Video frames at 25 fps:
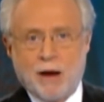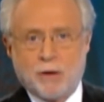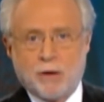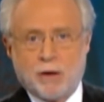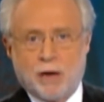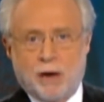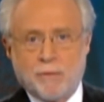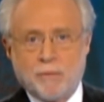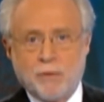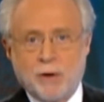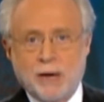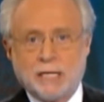
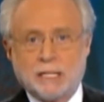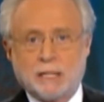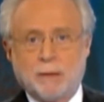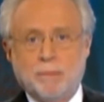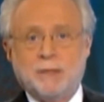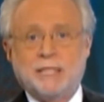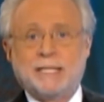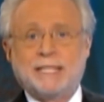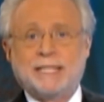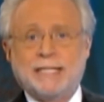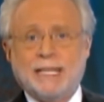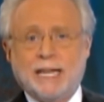covering some
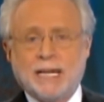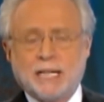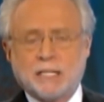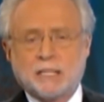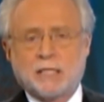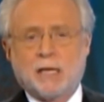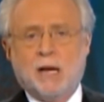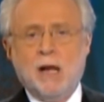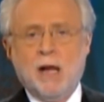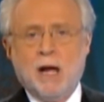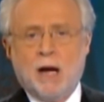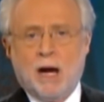
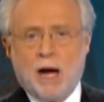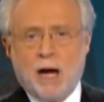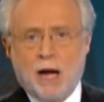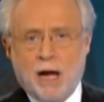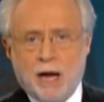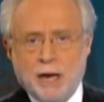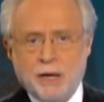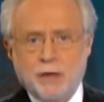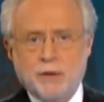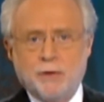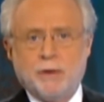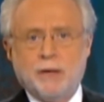
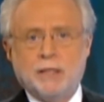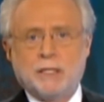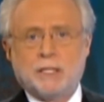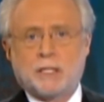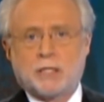600